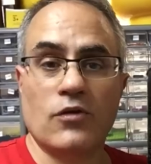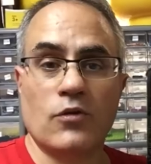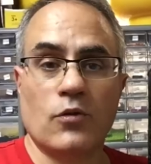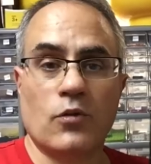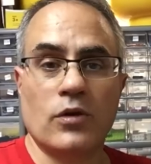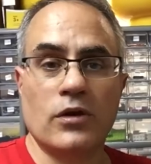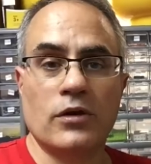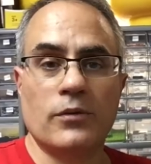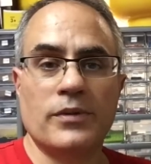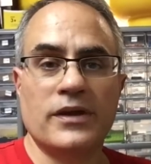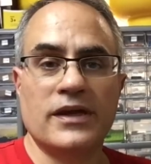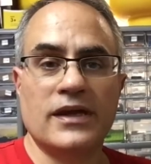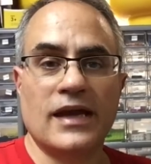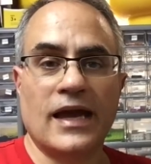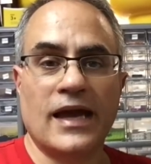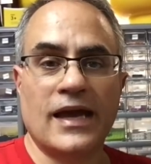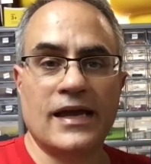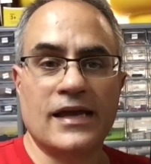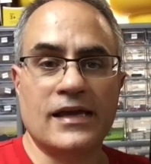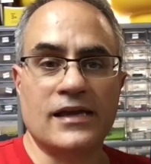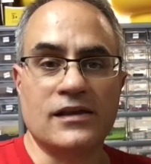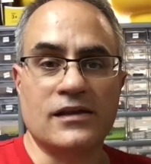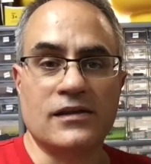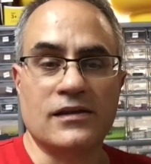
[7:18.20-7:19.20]
There will be
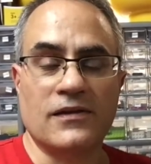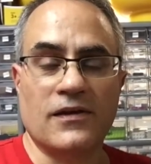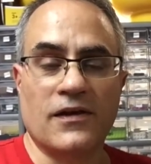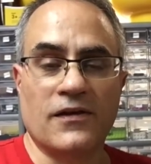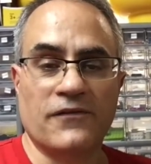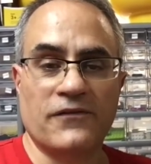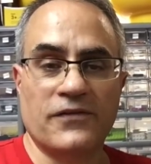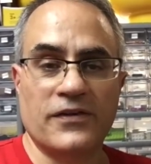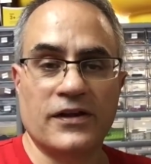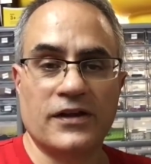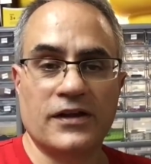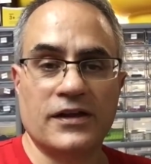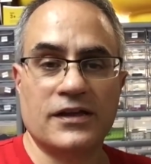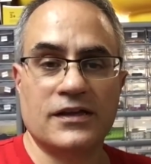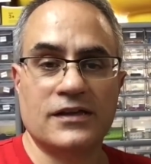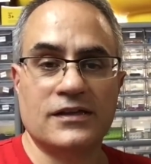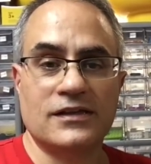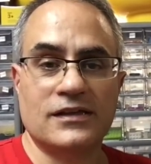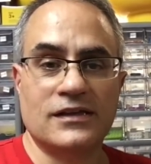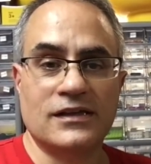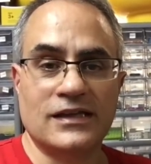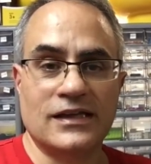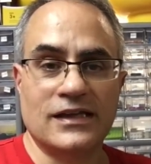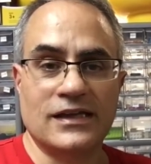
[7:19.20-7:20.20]
a affiliate
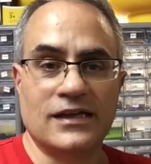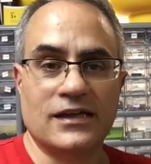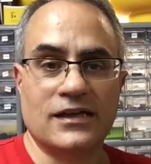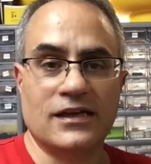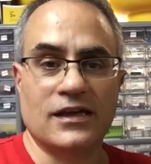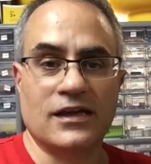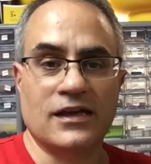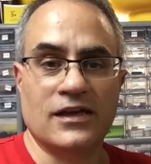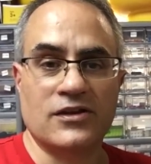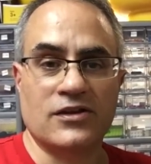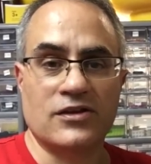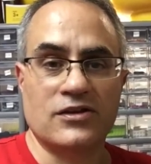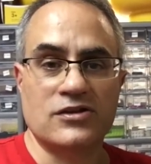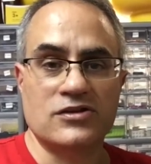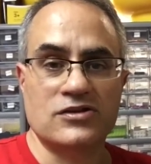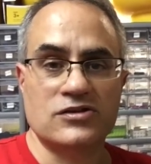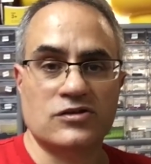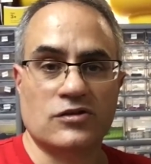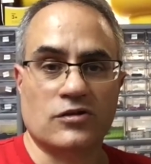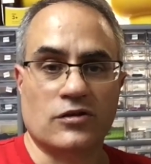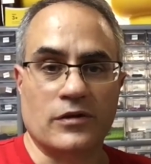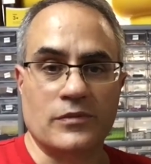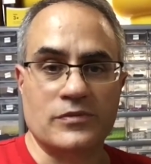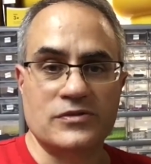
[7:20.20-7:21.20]
link in the
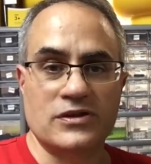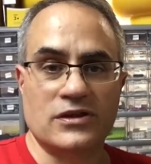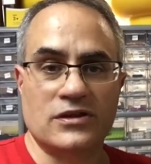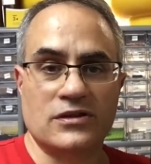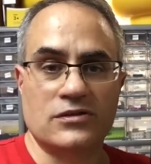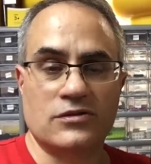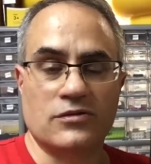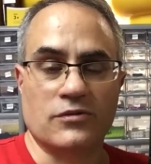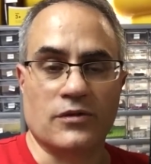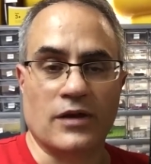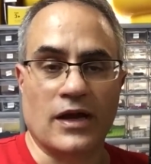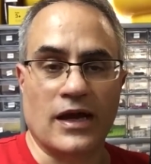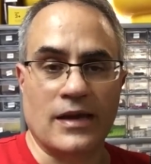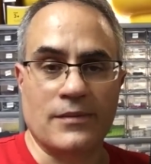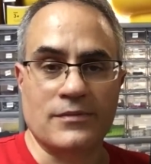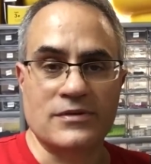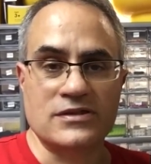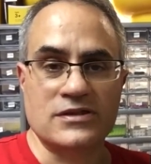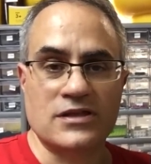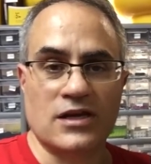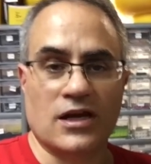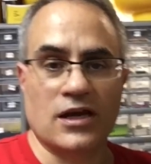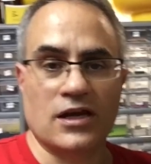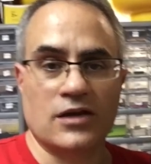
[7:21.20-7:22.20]
description to
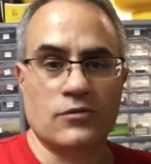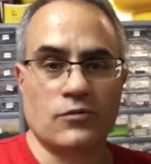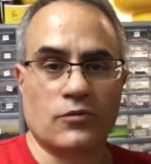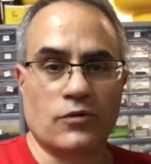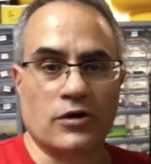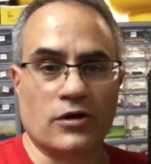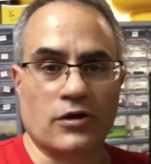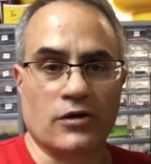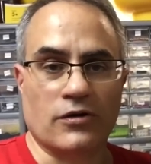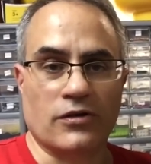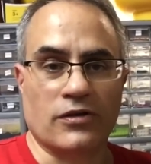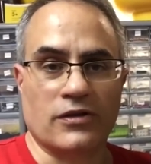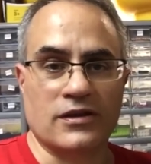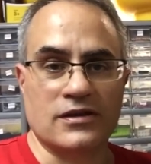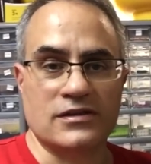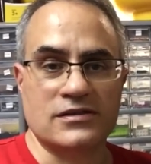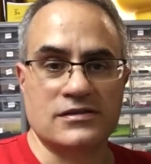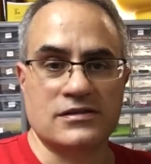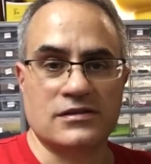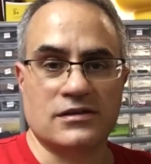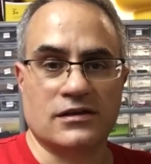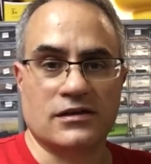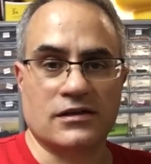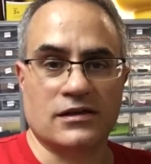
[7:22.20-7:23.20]
Amazon where
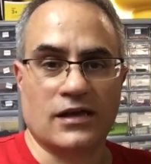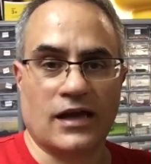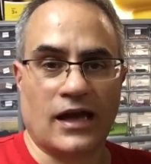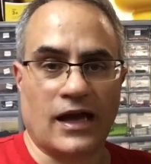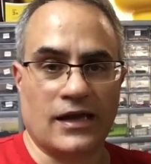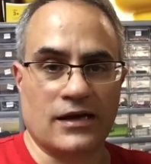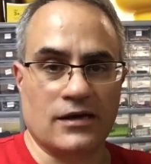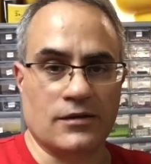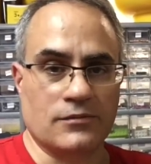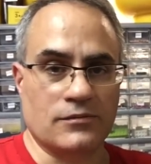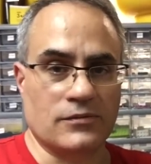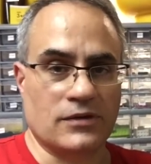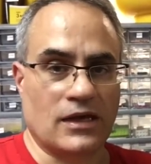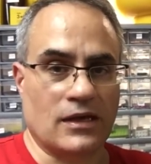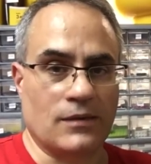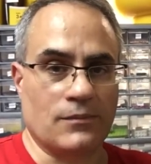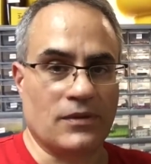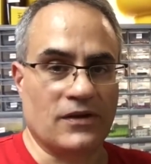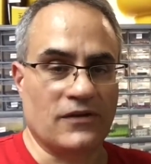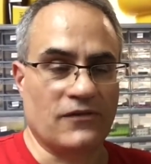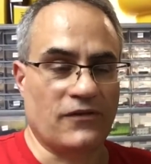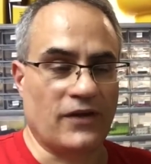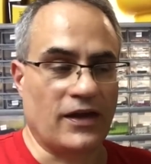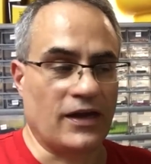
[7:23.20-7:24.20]
this item can
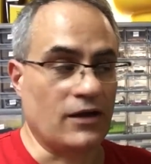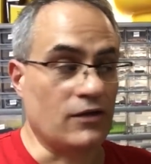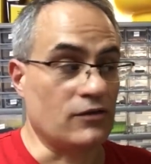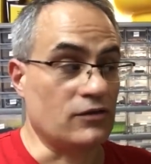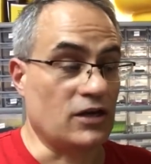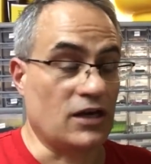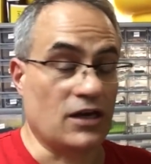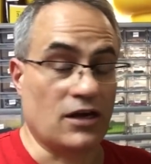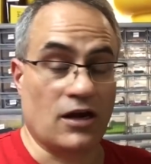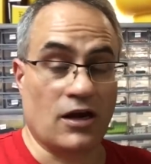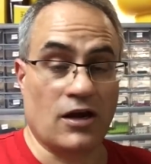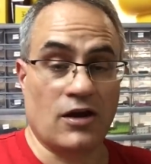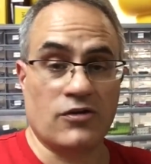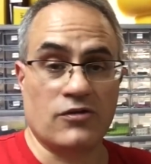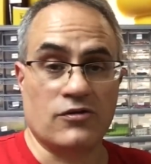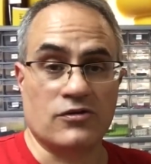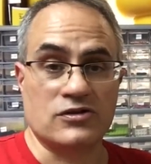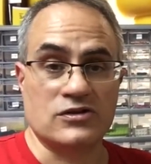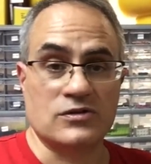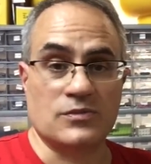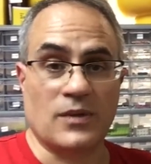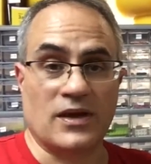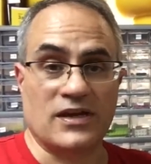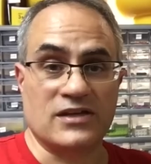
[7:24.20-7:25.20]
be found and other
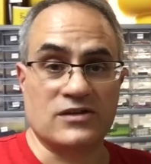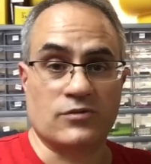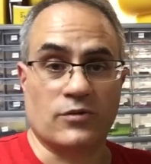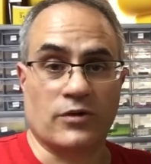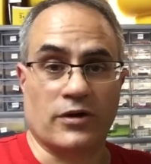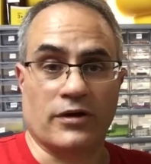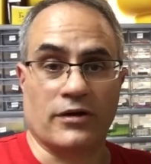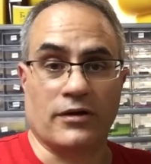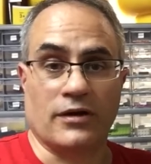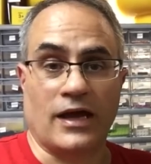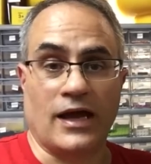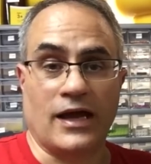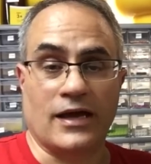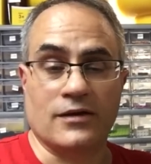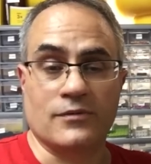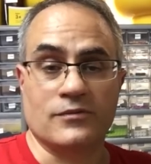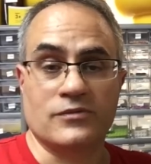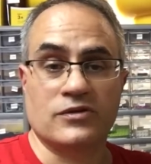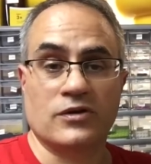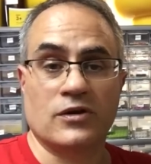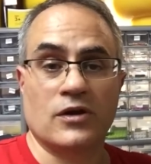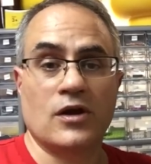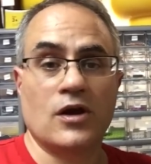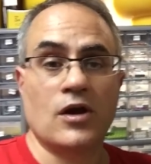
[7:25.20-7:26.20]
Space Rail
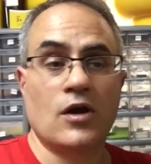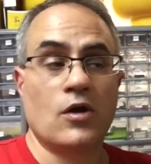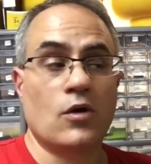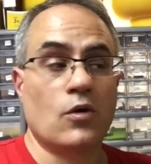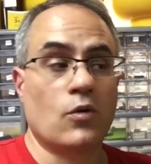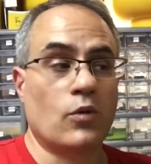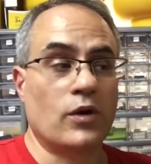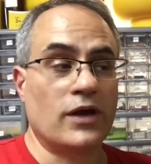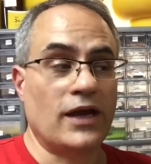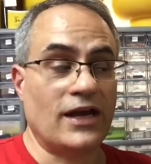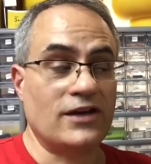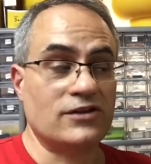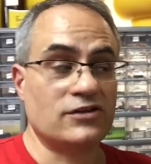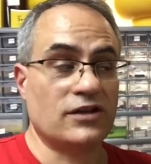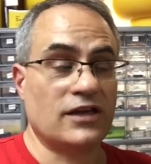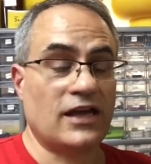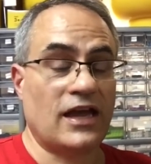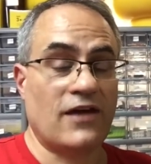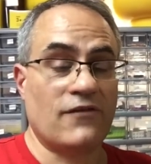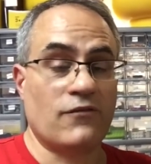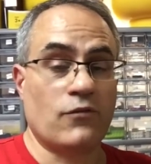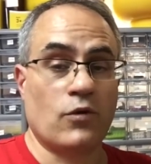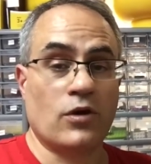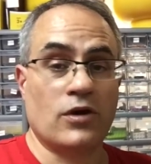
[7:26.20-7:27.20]
items. We actually
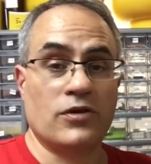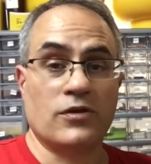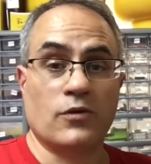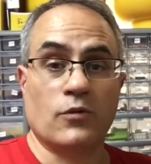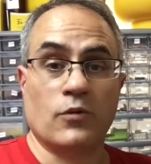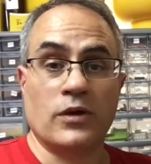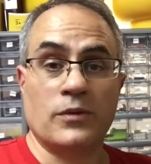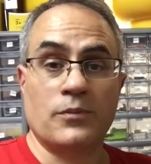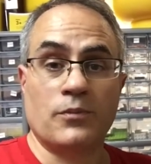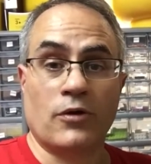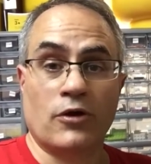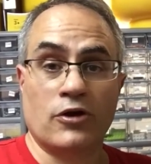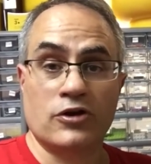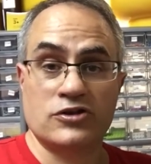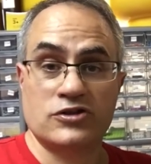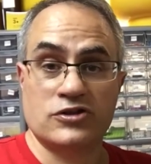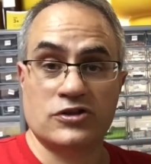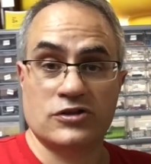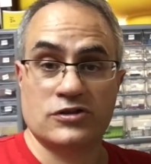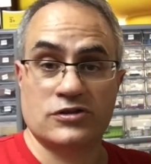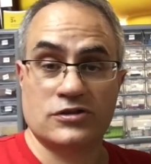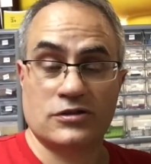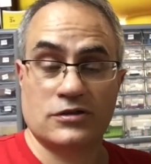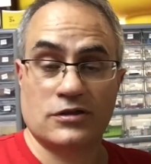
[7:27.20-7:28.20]
have one that we
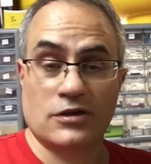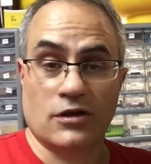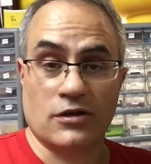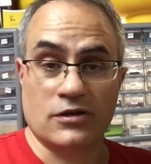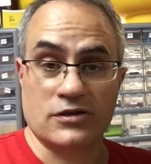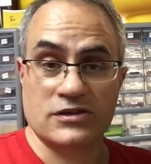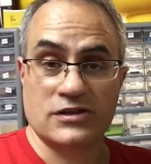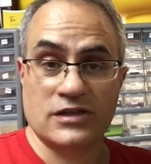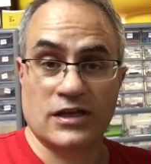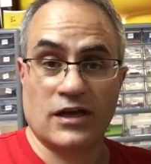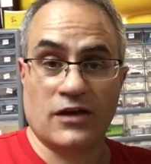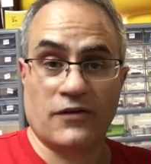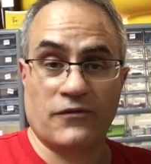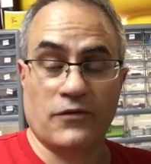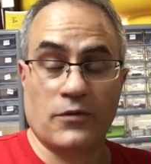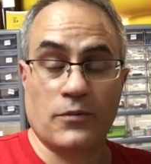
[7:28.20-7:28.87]
purchased ourselves.